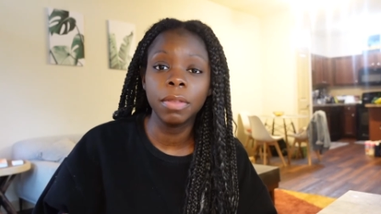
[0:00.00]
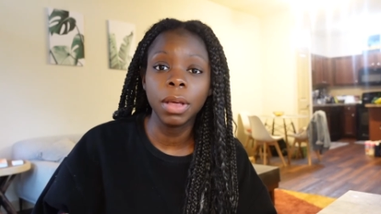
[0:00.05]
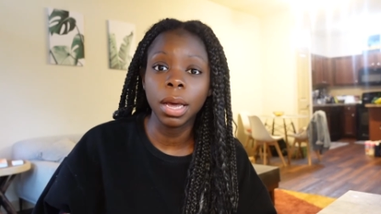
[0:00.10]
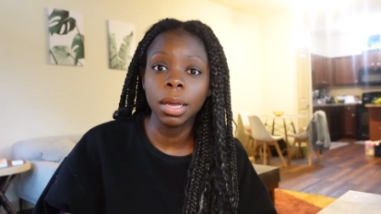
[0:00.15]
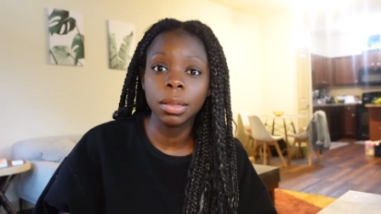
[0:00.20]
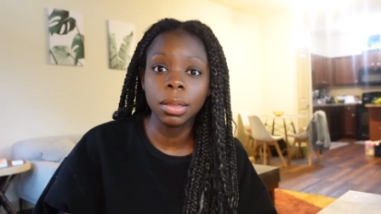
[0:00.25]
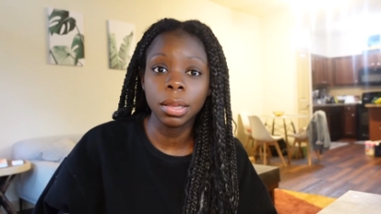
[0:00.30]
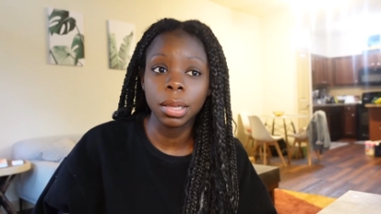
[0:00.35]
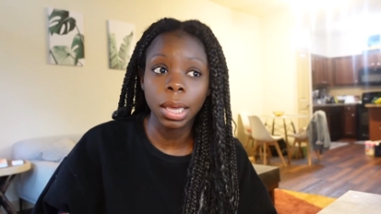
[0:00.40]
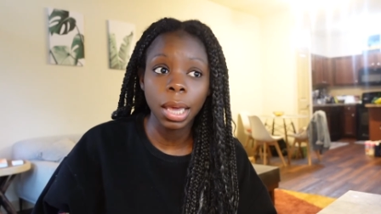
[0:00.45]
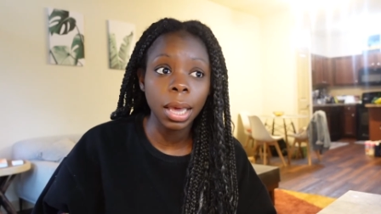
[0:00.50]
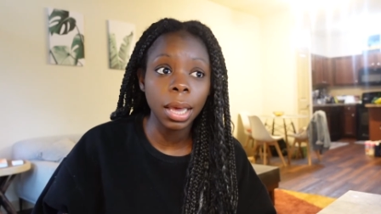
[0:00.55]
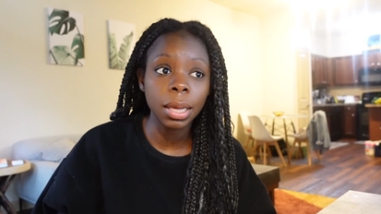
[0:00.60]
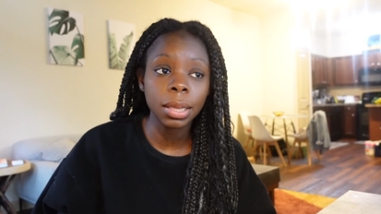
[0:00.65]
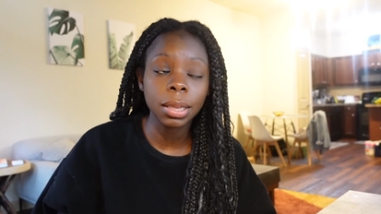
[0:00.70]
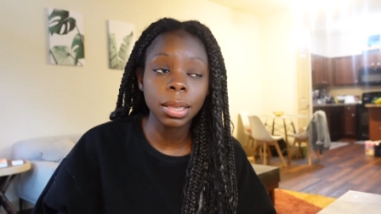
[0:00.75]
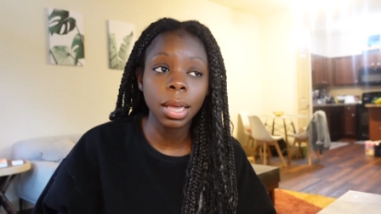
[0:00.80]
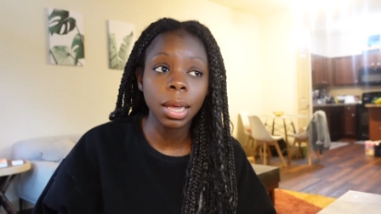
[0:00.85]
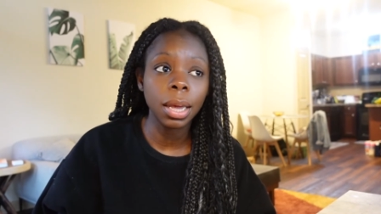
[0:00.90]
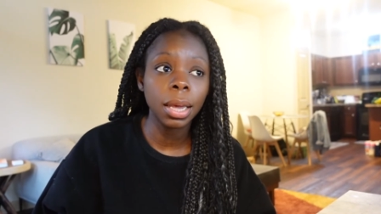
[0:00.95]
that's the
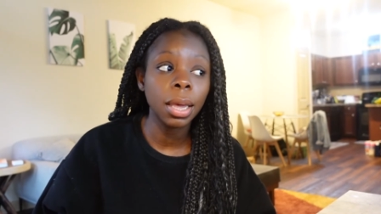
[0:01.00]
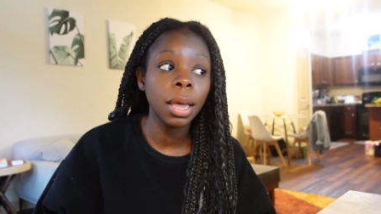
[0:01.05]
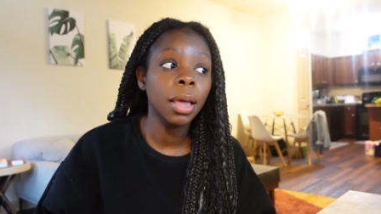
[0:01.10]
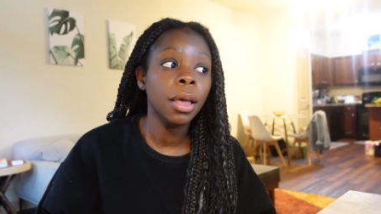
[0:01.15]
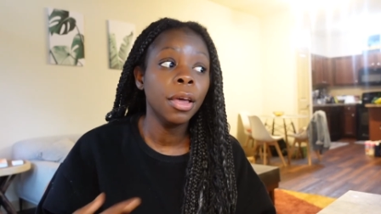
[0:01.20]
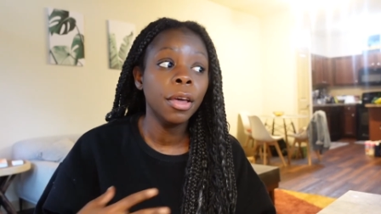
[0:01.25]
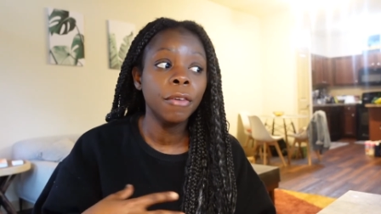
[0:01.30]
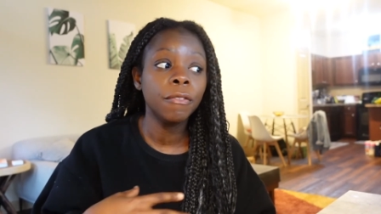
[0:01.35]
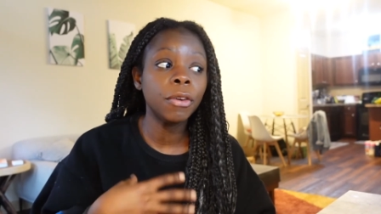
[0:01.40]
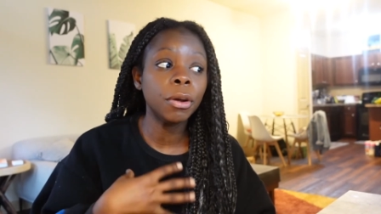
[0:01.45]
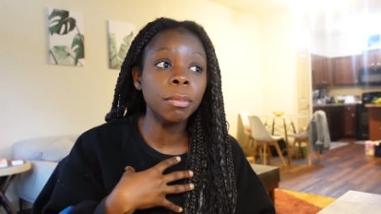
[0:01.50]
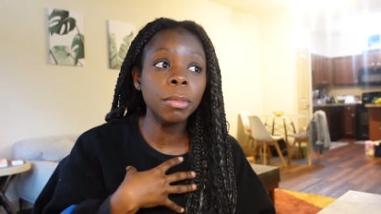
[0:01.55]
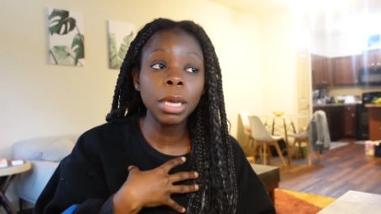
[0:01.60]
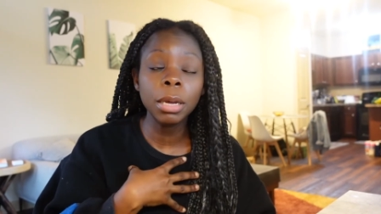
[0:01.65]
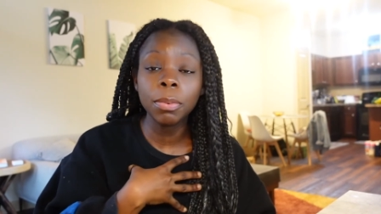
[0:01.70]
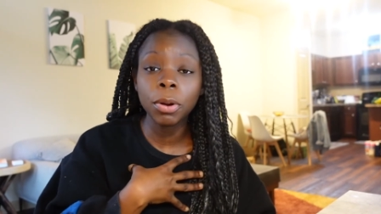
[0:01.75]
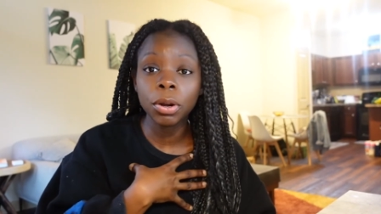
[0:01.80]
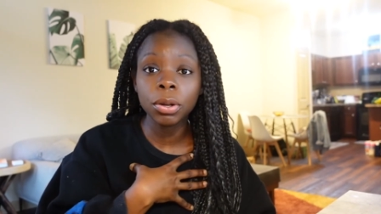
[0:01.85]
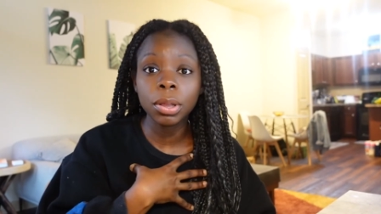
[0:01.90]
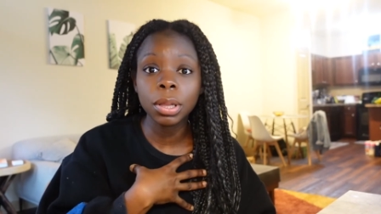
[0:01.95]
case. Like for me
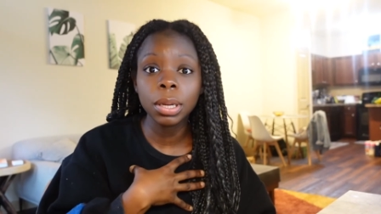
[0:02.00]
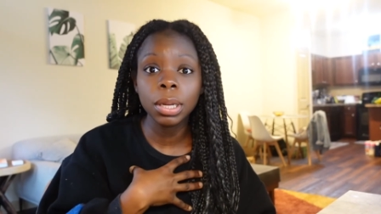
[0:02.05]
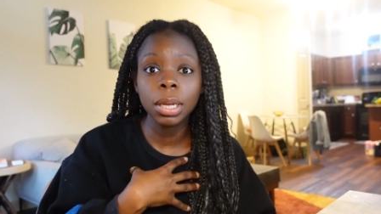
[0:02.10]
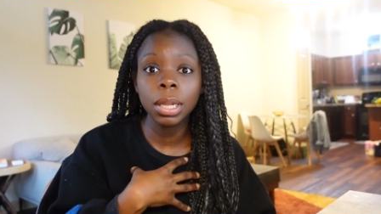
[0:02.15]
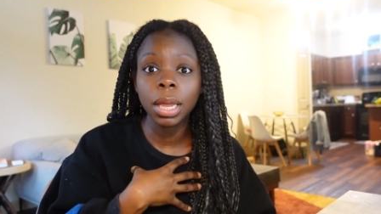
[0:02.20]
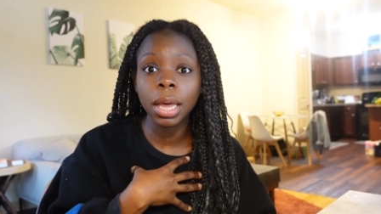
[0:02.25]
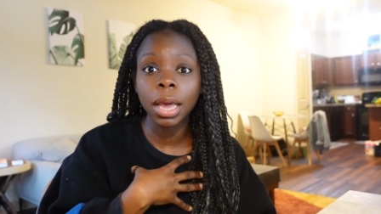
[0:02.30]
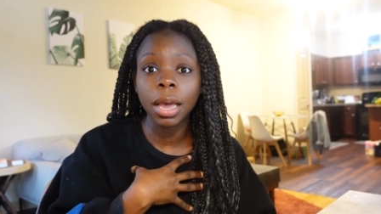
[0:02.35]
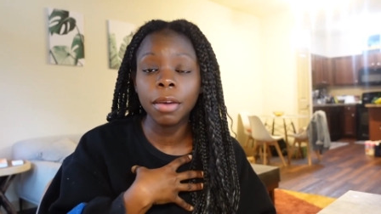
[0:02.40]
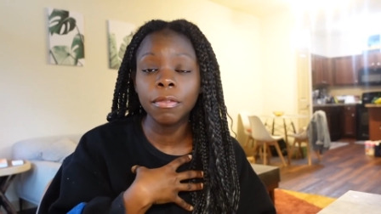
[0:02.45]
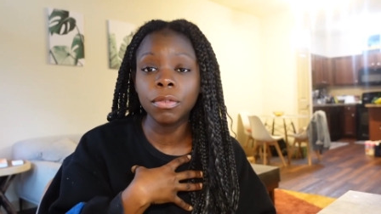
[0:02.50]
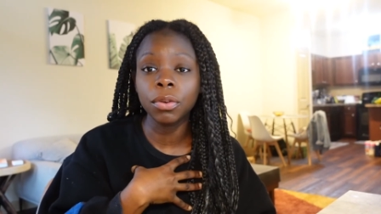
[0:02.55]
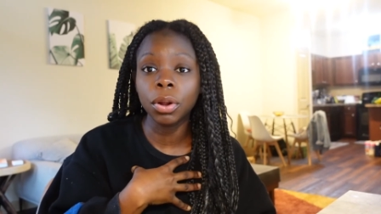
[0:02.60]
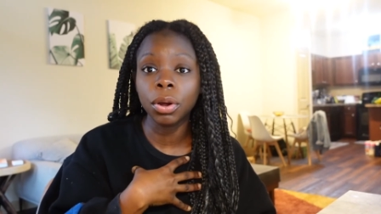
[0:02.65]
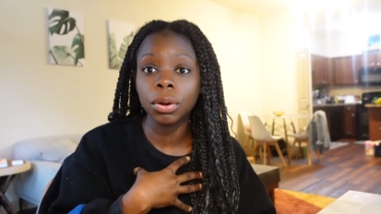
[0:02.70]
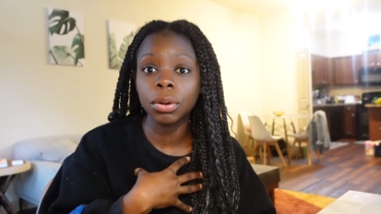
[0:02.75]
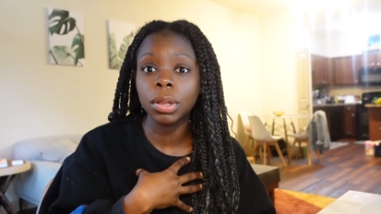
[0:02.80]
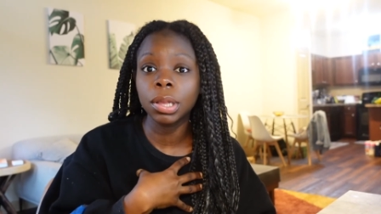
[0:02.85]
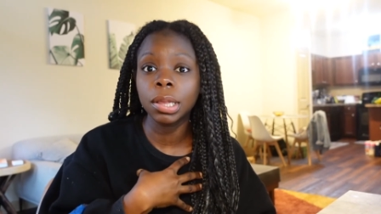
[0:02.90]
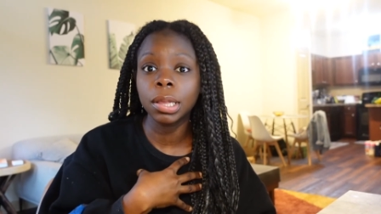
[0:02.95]
personally, like I've
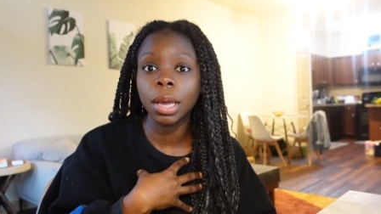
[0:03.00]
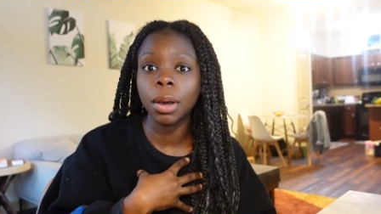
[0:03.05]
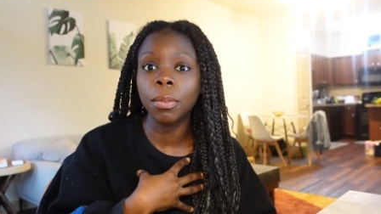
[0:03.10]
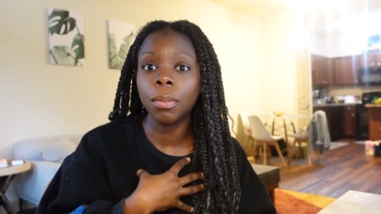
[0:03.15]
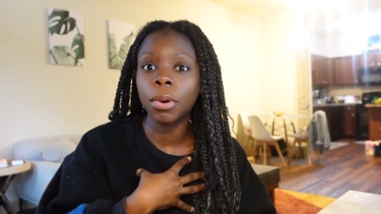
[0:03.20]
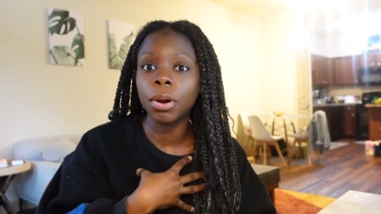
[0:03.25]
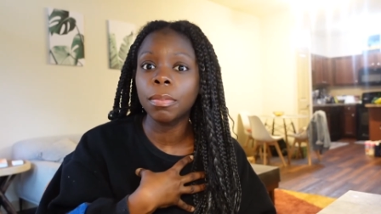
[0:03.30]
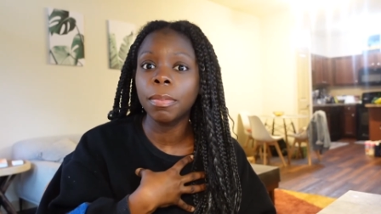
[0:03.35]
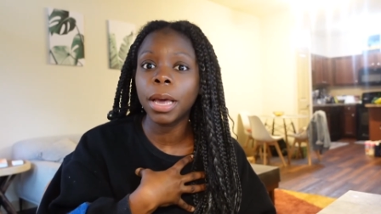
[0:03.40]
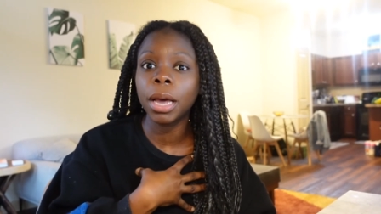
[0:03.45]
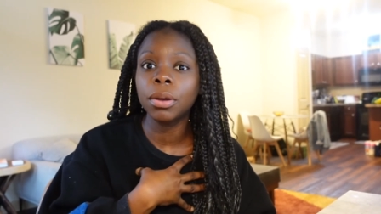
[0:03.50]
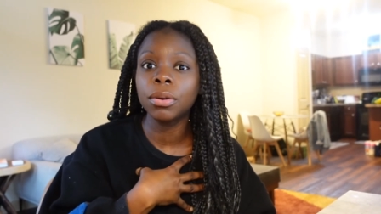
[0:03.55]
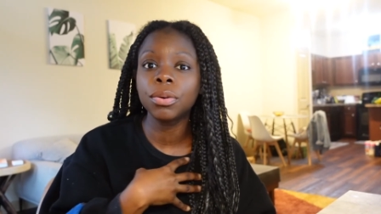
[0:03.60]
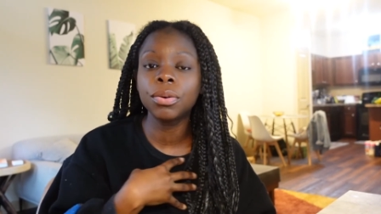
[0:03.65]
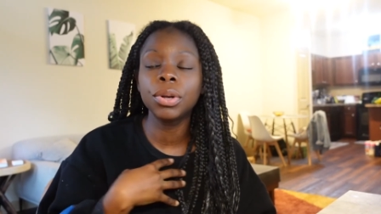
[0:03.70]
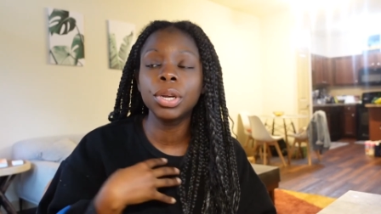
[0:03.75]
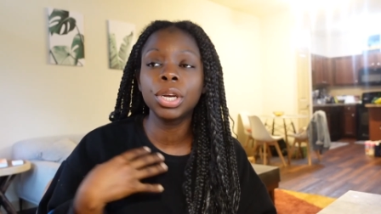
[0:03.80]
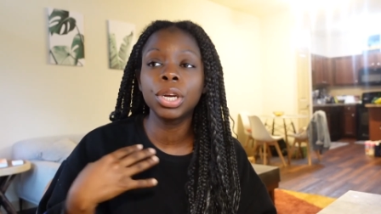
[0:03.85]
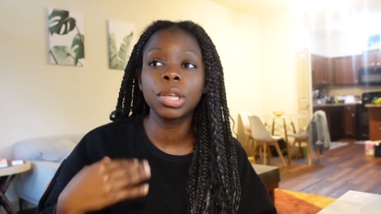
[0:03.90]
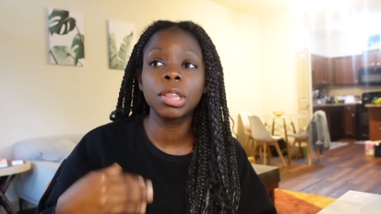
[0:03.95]
learned to set work
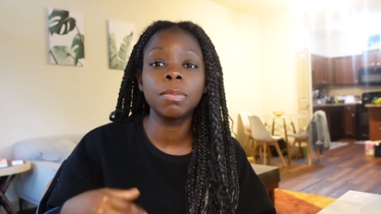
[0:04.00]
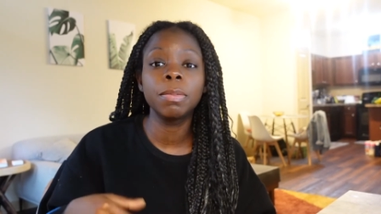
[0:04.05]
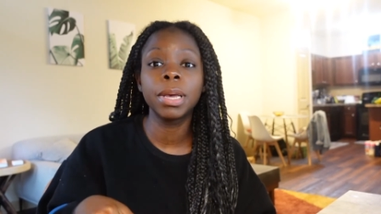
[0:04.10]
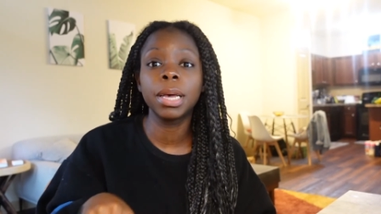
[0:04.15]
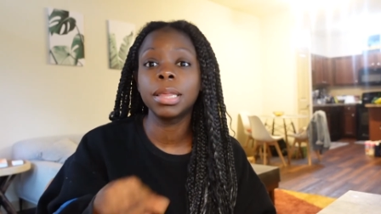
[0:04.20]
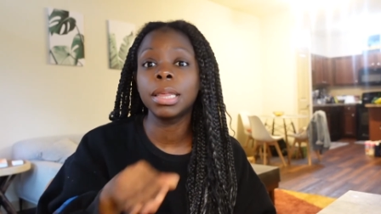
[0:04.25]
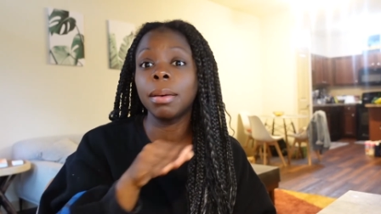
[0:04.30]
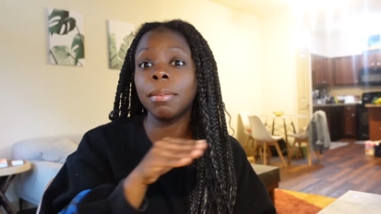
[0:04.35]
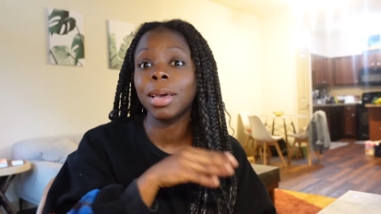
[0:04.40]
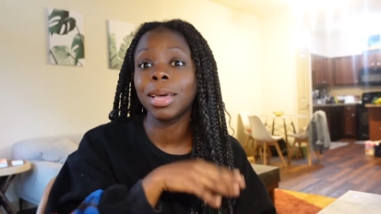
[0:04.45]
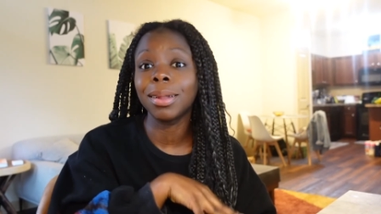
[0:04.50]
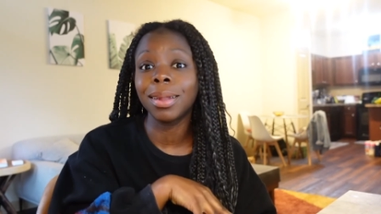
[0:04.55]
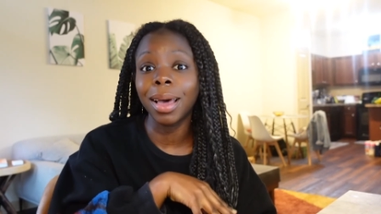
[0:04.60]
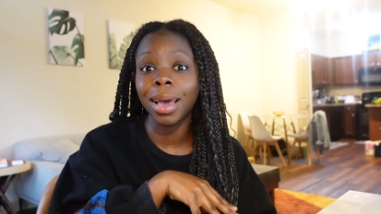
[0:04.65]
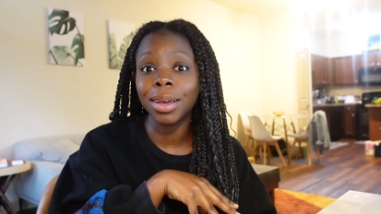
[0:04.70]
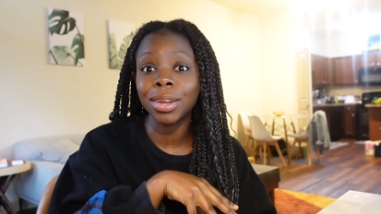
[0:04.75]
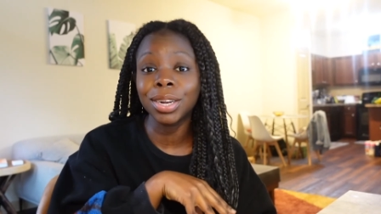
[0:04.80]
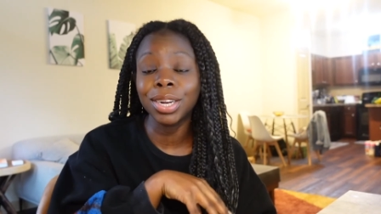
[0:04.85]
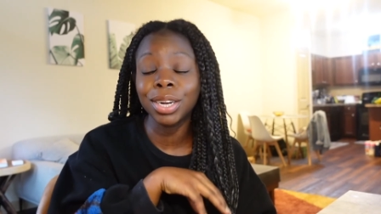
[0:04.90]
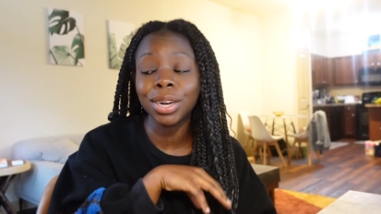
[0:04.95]
boundaries just because at my
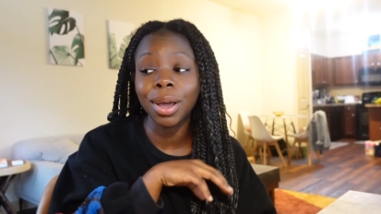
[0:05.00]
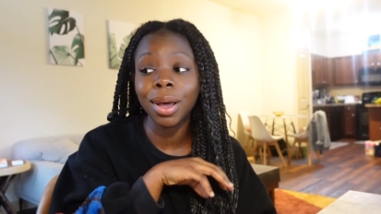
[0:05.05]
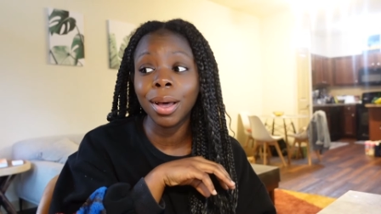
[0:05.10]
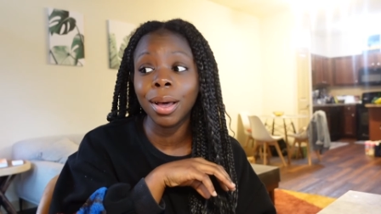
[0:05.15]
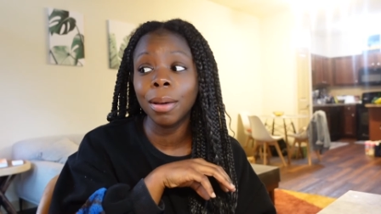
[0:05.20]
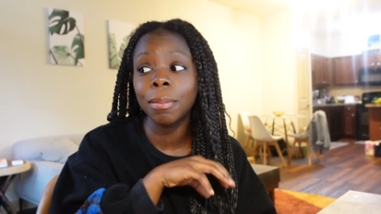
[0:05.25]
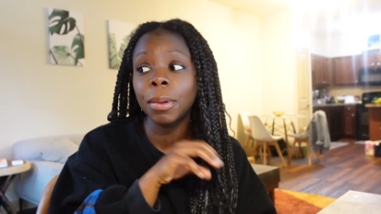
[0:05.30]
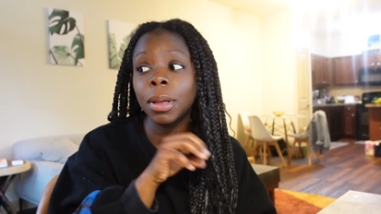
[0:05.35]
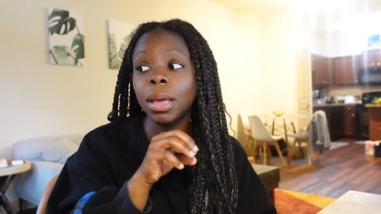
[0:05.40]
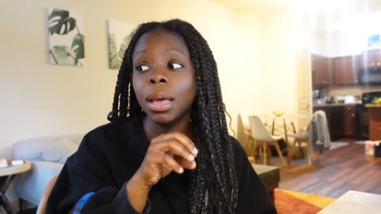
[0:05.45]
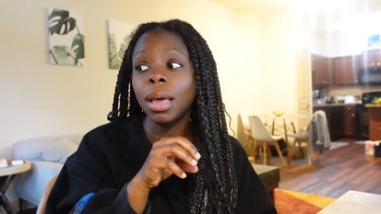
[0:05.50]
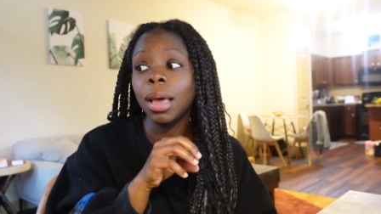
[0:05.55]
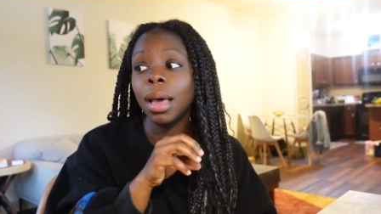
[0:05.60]
last job,